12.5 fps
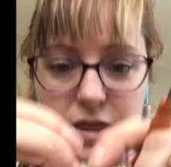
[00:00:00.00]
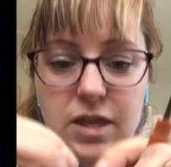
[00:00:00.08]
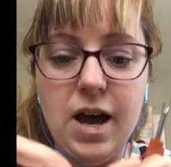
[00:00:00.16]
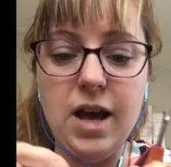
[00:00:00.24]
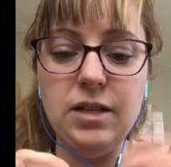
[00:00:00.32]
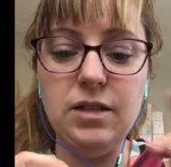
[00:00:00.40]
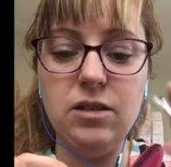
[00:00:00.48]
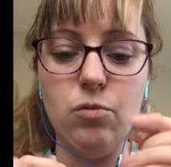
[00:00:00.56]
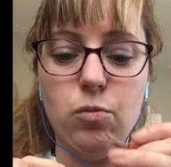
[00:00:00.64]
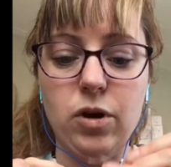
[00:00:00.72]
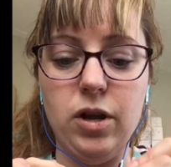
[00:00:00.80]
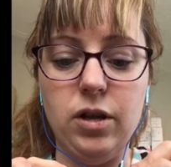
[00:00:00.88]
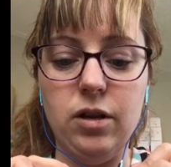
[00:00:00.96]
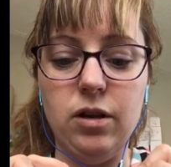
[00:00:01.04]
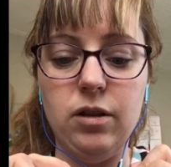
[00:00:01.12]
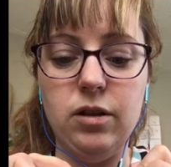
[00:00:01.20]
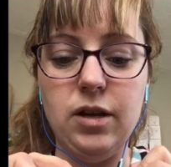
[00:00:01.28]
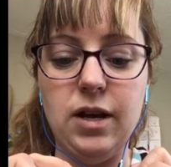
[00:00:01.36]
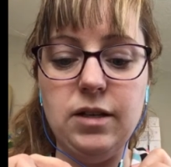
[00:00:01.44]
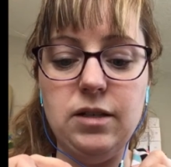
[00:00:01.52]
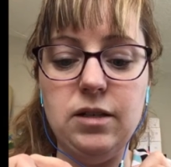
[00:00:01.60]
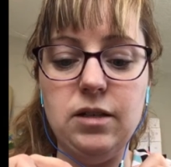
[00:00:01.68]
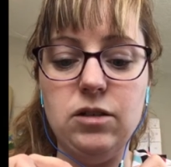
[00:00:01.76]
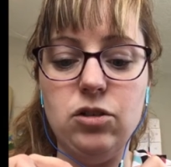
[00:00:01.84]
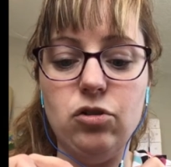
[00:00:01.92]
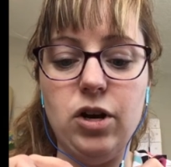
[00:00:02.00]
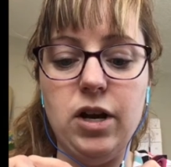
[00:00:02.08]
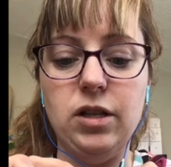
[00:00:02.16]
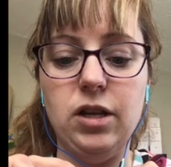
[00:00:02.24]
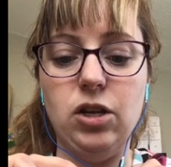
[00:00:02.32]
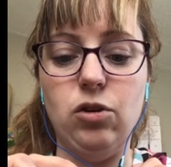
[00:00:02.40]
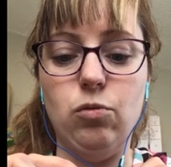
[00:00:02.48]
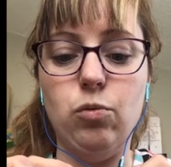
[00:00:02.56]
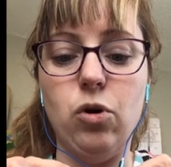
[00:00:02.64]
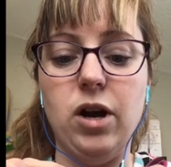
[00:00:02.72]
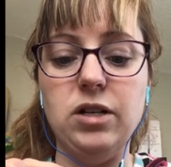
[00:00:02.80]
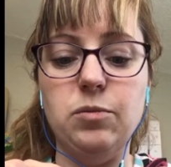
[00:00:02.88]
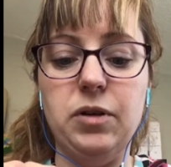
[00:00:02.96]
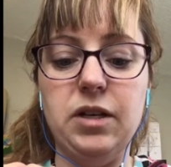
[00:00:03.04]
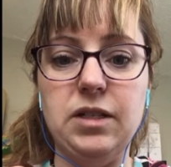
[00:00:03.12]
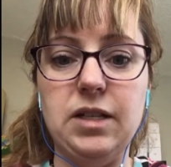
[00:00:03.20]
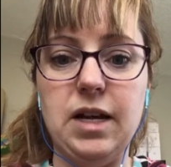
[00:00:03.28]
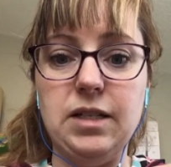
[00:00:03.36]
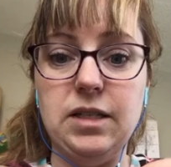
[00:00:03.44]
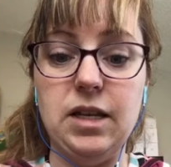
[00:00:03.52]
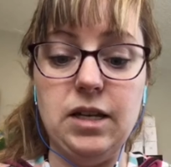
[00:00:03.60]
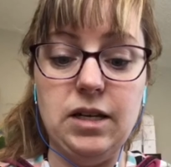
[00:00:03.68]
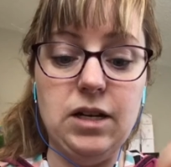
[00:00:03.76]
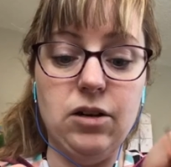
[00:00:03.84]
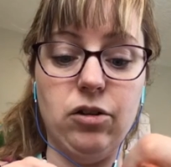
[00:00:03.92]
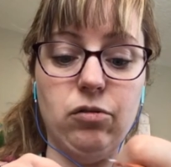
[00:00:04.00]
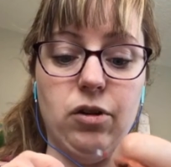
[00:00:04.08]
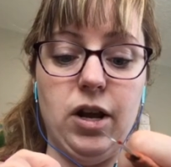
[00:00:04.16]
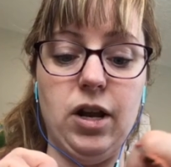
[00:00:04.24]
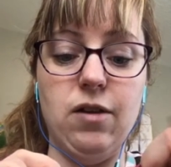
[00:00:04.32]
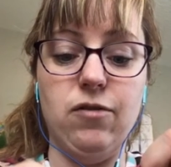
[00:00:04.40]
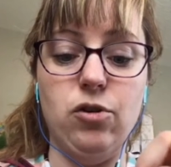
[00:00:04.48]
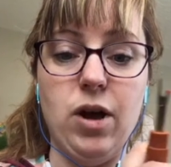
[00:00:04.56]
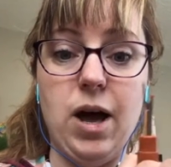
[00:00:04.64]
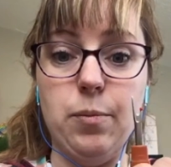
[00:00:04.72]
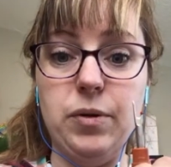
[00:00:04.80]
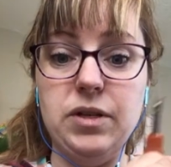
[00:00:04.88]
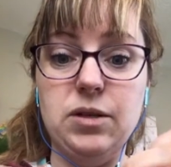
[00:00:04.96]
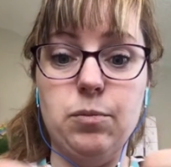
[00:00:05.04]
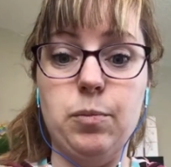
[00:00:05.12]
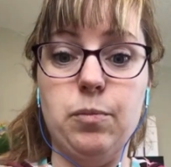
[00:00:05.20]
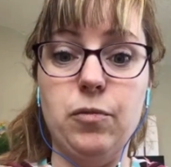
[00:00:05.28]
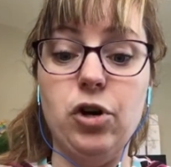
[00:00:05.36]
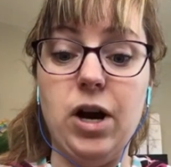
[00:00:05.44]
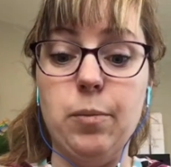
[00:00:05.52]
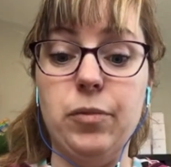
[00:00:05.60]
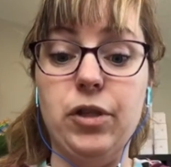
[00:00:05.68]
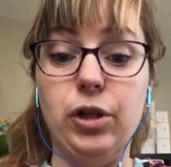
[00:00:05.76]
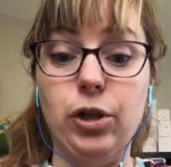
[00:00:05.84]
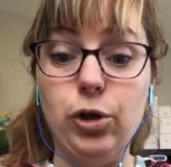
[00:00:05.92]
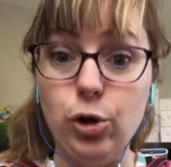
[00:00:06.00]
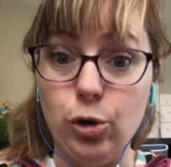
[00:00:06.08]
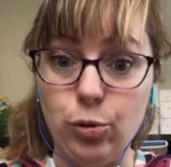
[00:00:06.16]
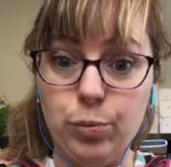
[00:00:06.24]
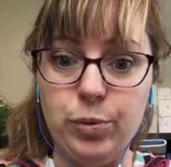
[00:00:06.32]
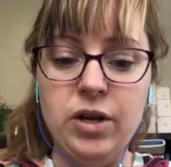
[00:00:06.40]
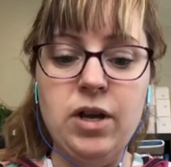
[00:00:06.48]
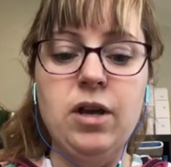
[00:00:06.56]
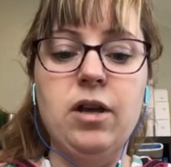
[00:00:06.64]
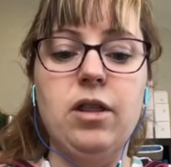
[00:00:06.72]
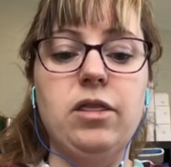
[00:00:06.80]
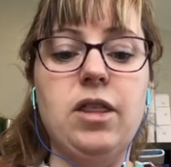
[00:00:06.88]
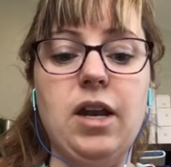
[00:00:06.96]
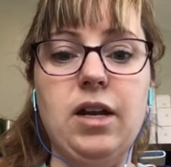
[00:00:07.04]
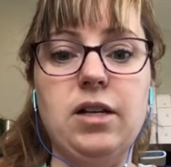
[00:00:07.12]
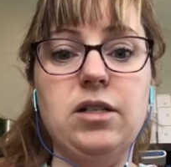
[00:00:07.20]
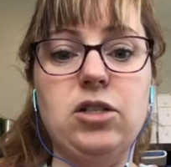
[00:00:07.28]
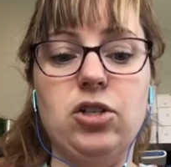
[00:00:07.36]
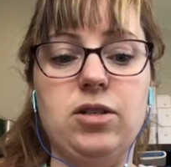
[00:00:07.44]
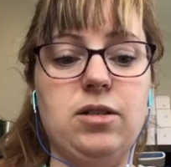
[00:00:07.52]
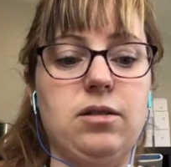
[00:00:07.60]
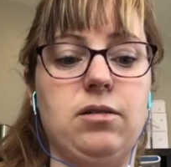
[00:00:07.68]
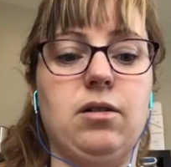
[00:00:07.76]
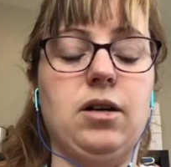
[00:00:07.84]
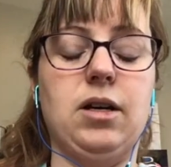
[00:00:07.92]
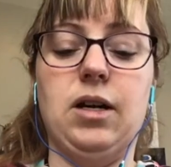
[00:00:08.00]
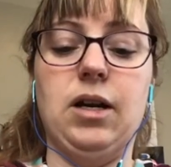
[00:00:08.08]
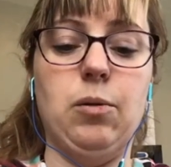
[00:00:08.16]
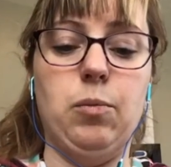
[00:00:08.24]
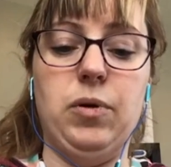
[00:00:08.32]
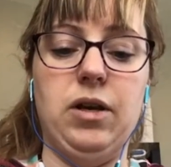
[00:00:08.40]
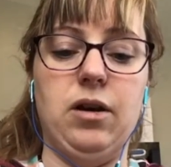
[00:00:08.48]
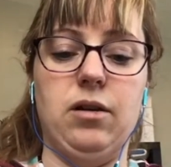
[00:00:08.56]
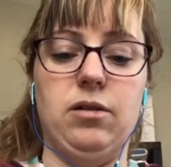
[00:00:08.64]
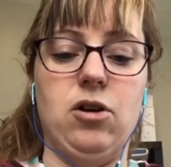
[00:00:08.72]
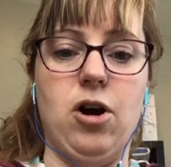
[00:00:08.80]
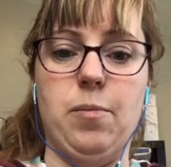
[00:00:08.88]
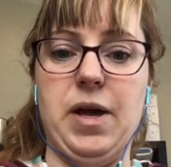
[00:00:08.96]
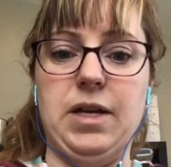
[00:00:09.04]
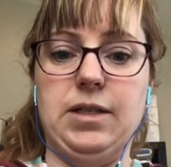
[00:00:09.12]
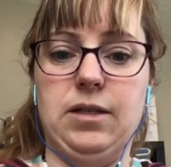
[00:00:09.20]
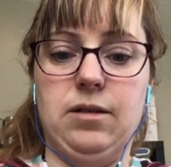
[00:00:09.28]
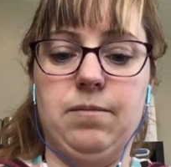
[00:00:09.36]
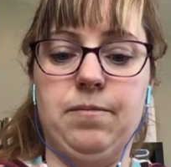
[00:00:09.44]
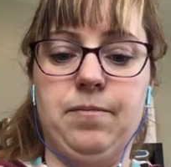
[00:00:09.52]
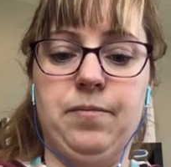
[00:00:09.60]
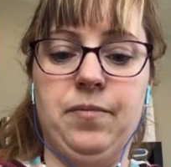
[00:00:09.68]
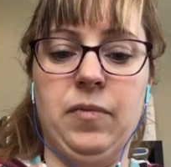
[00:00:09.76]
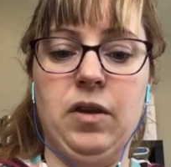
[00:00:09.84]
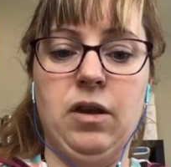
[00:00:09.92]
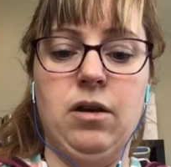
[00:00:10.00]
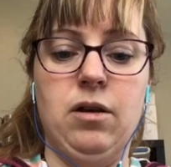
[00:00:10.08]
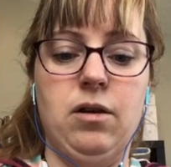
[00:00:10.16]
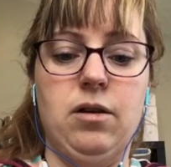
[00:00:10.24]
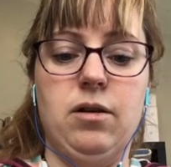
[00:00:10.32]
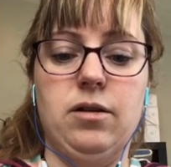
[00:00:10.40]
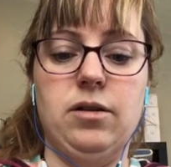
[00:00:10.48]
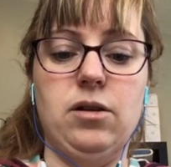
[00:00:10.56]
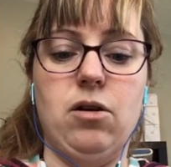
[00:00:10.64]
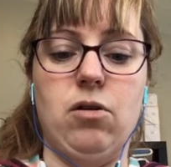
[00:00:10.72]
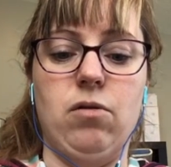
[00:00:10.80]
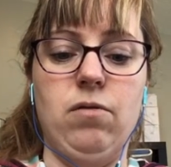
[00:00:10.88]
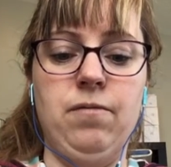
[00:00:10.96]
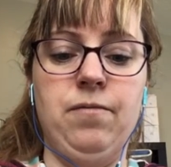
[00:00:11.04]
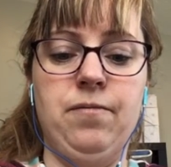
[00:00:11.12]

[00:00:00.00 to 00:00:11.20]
that's the strand that you want, because that's the needle thread. If you happen to grab the loop, then it's just gonna be a hot mess. So